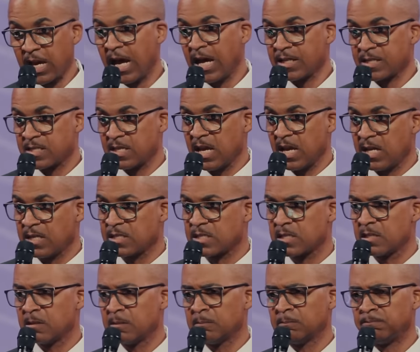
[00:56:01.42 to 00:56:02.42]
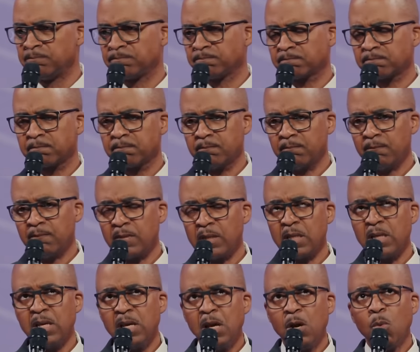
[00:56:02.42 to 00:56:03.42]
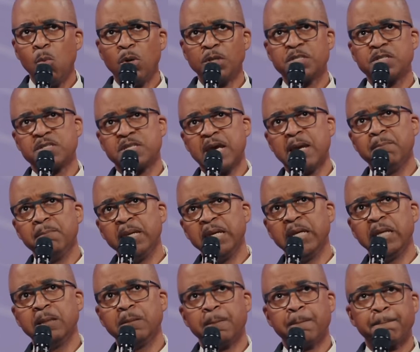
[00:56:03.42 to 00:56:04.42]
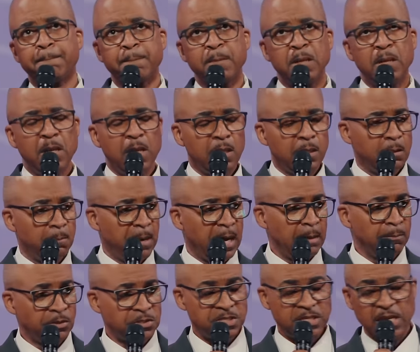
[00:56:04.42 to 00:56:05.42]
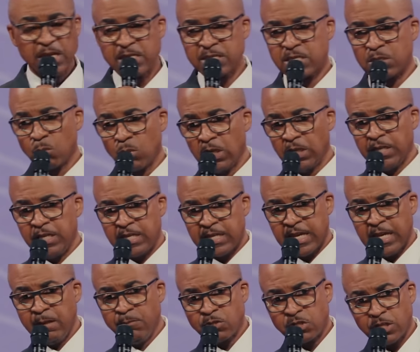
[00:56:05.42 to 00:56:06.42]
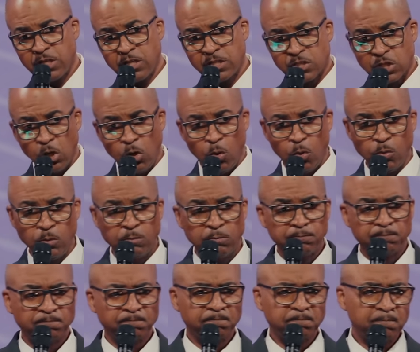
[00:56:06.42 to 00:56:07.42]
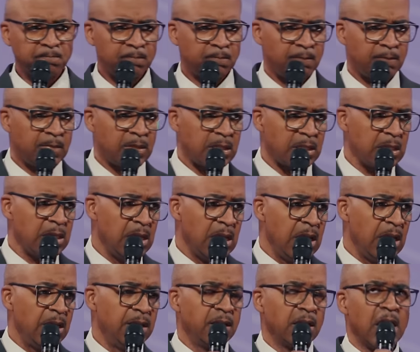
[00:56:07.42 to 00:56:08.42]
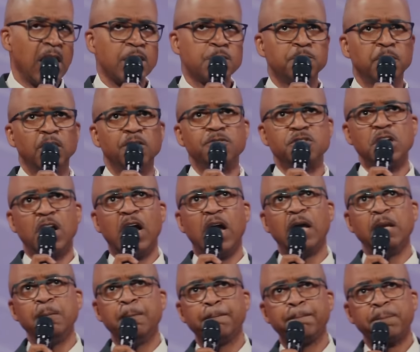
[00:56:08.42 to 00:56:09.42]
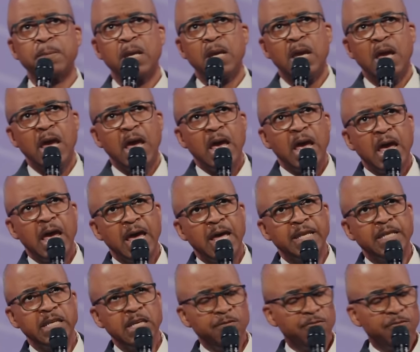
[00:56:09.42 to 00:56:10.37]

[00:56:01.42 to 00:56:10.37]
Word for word: God says. What does that mean? The Bible says, well, he came to his own in the Gospel of John, and